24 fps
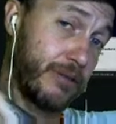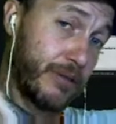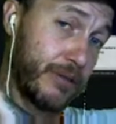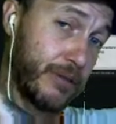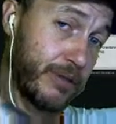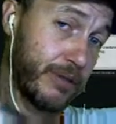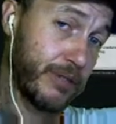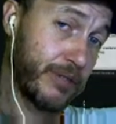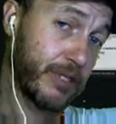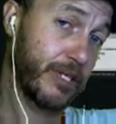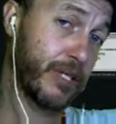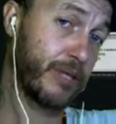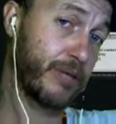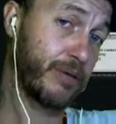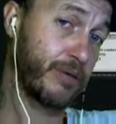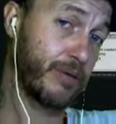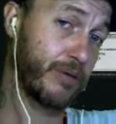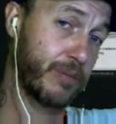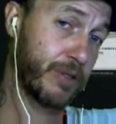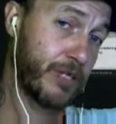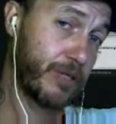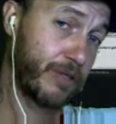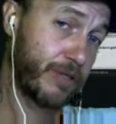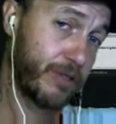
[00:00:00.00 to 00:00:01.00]
It will
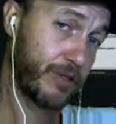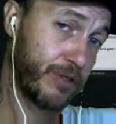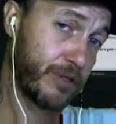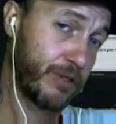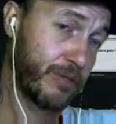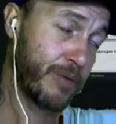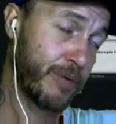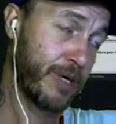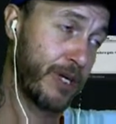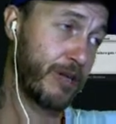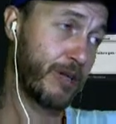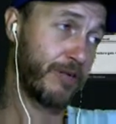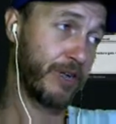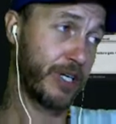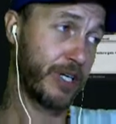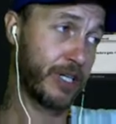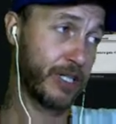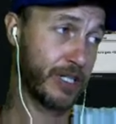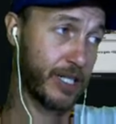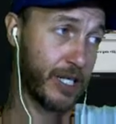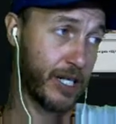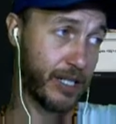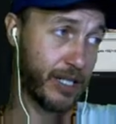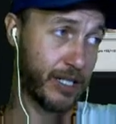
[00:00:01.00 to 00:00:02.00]
give you 2 mana of any
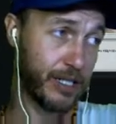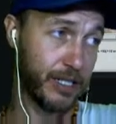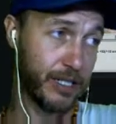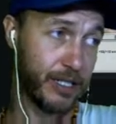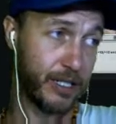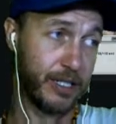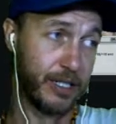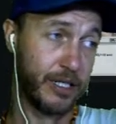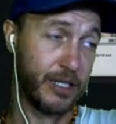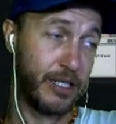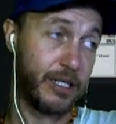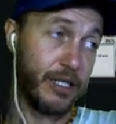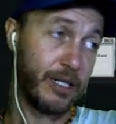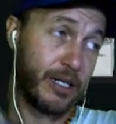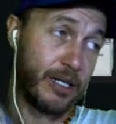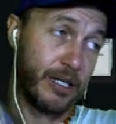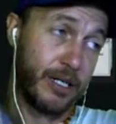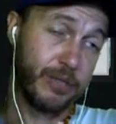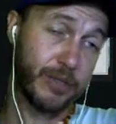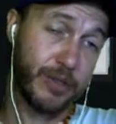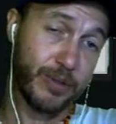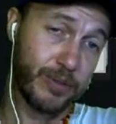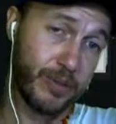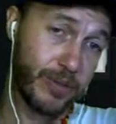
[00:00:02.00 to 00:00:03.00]
colour.
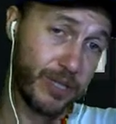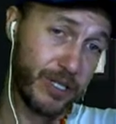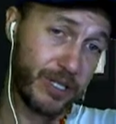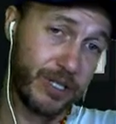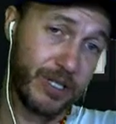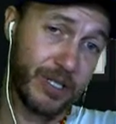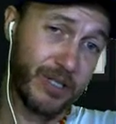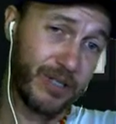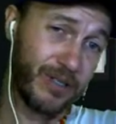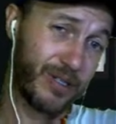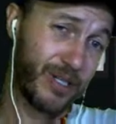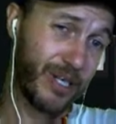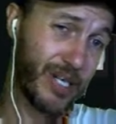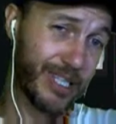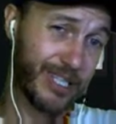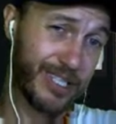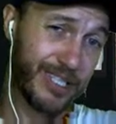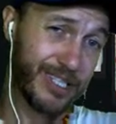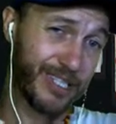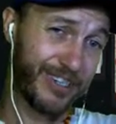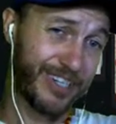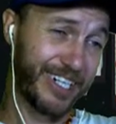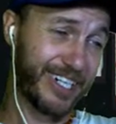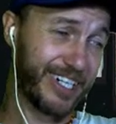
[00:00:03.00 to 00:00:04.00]
We don't
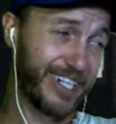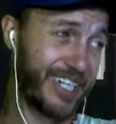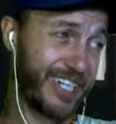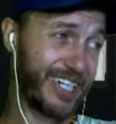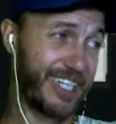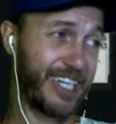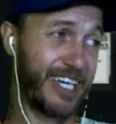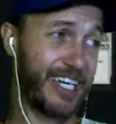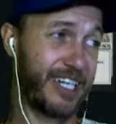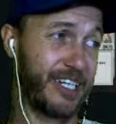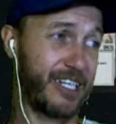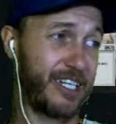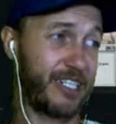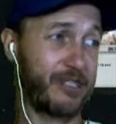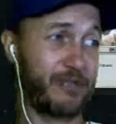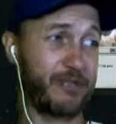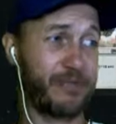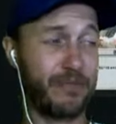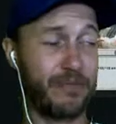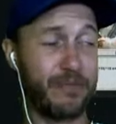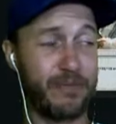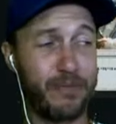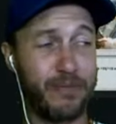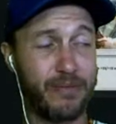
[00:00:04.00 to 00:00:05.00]
necessarily need that. It
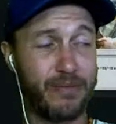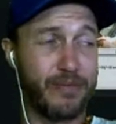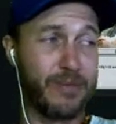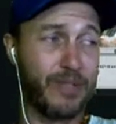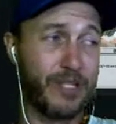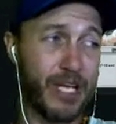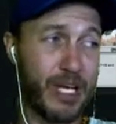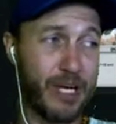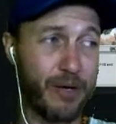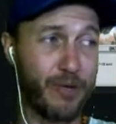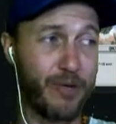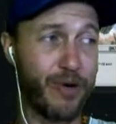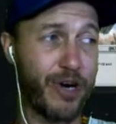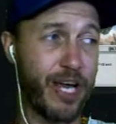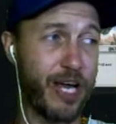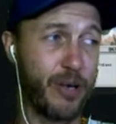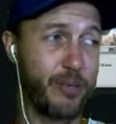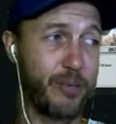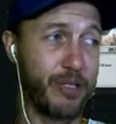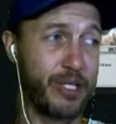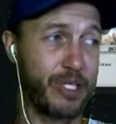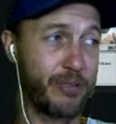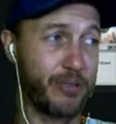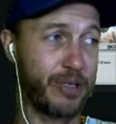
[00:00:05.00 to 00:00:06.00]
can ramp
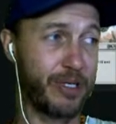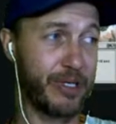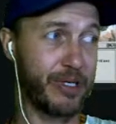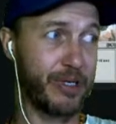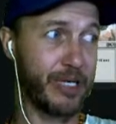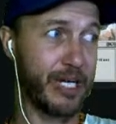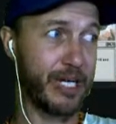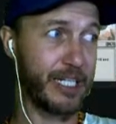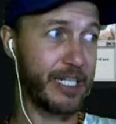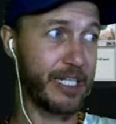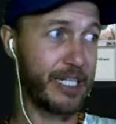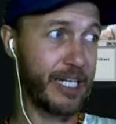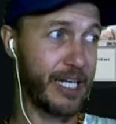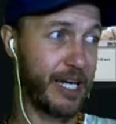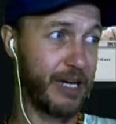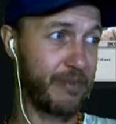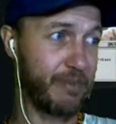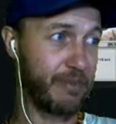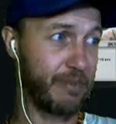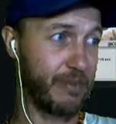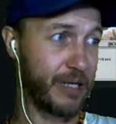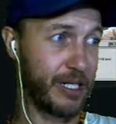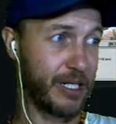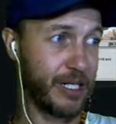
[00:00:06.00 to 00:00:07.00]
us a bit late game,
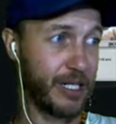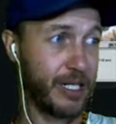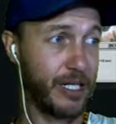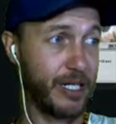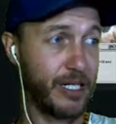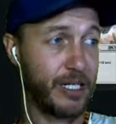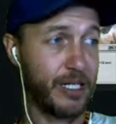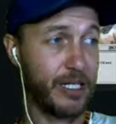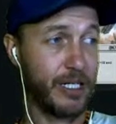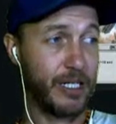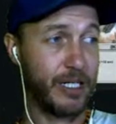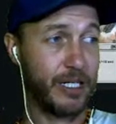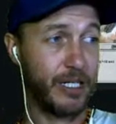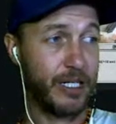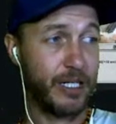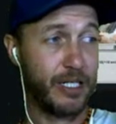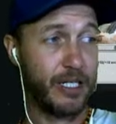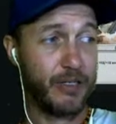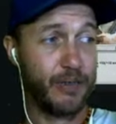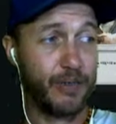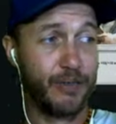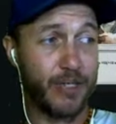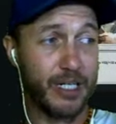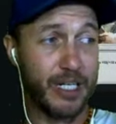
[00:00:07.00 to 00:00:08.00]
but
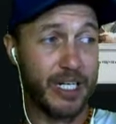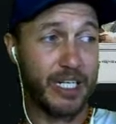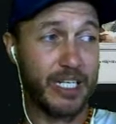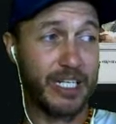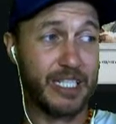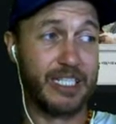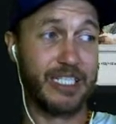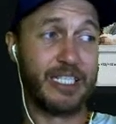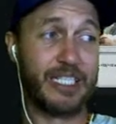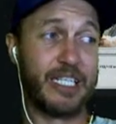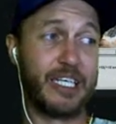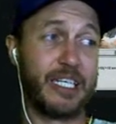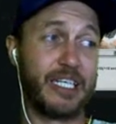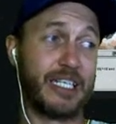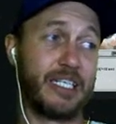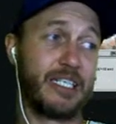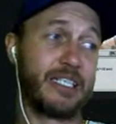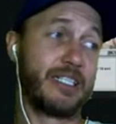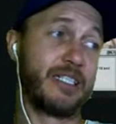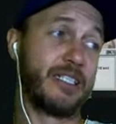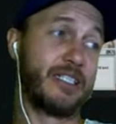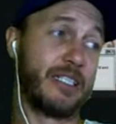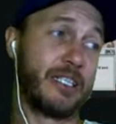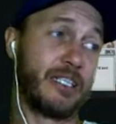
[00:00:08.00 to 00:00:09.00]

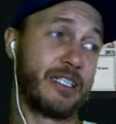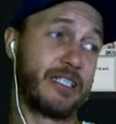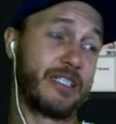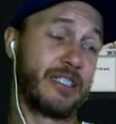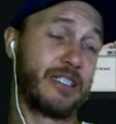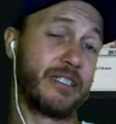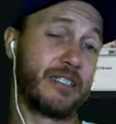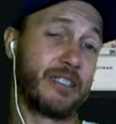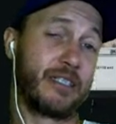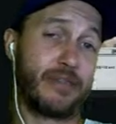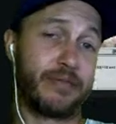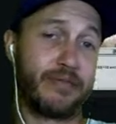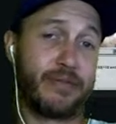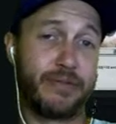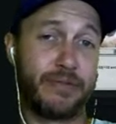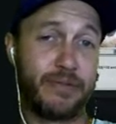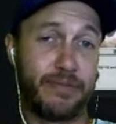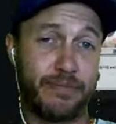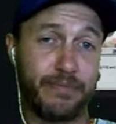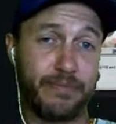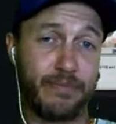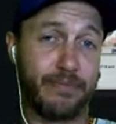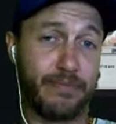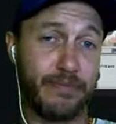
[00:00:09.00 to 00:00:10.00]
realistically it's the
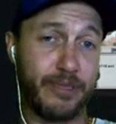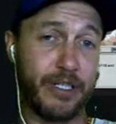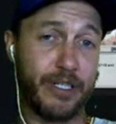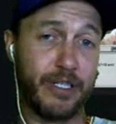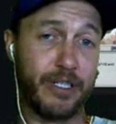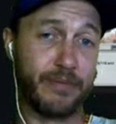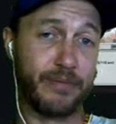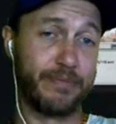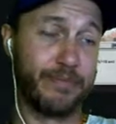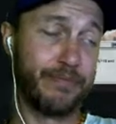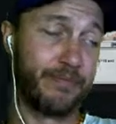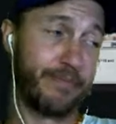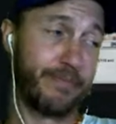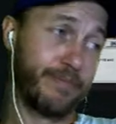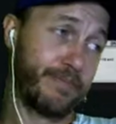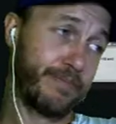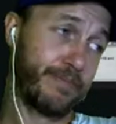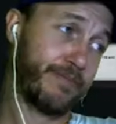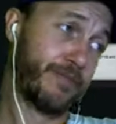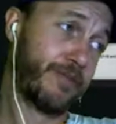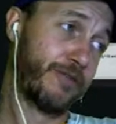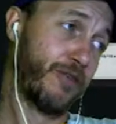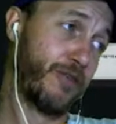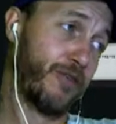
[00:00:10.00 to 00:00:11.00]

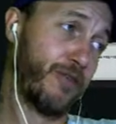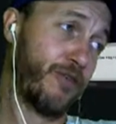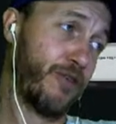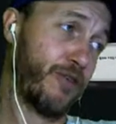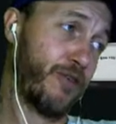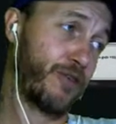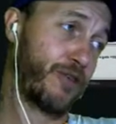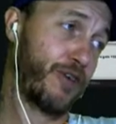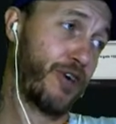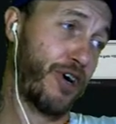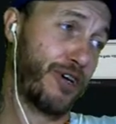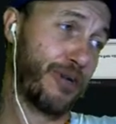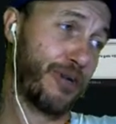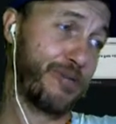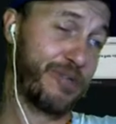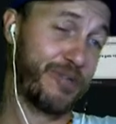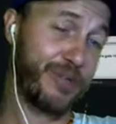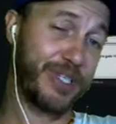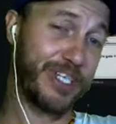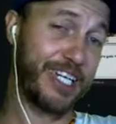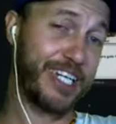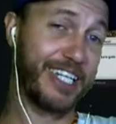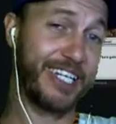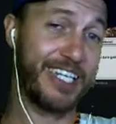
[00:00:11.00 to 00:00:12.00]
4/4 columns we
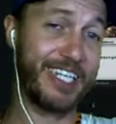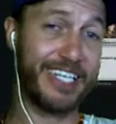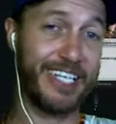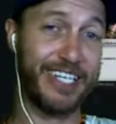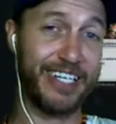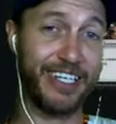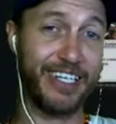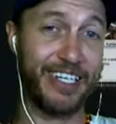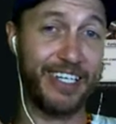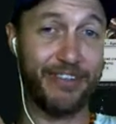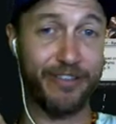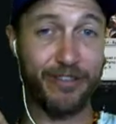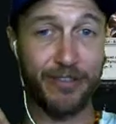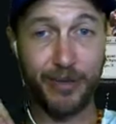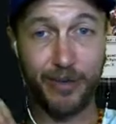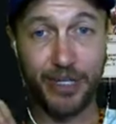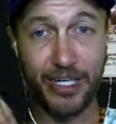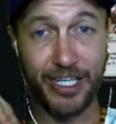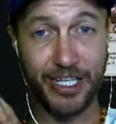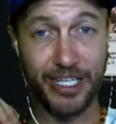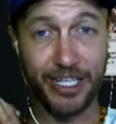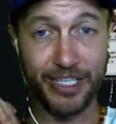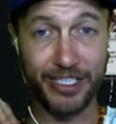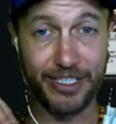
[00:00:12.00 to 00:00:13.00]
get at the end of every one
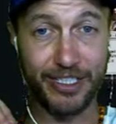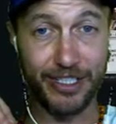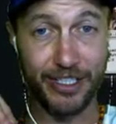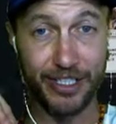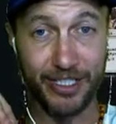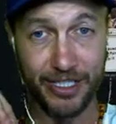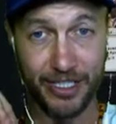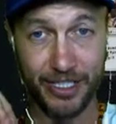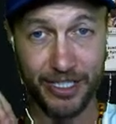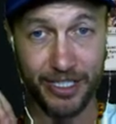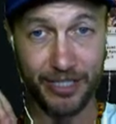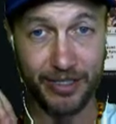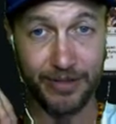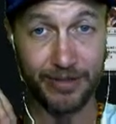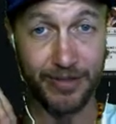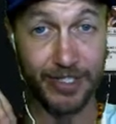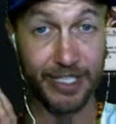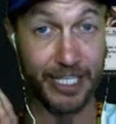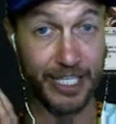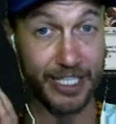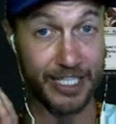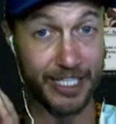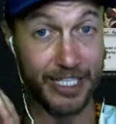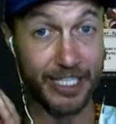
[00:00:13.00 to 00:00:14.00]
of their turns, and when
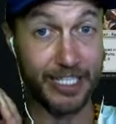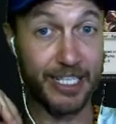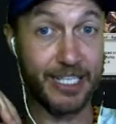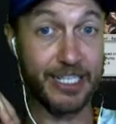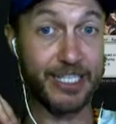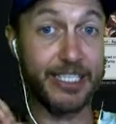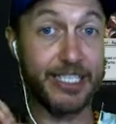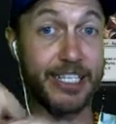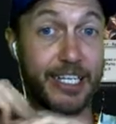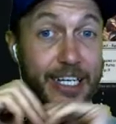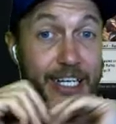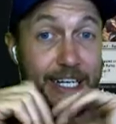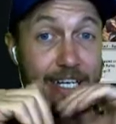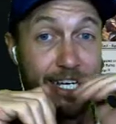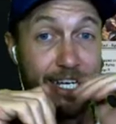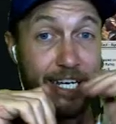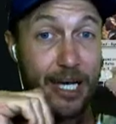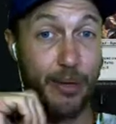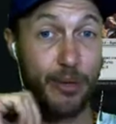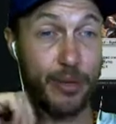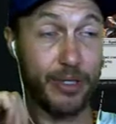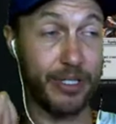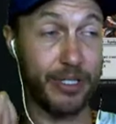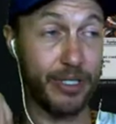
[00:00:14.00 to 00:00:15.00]
they see that starting to
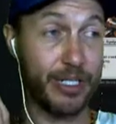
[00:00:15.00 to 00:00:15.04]
happen,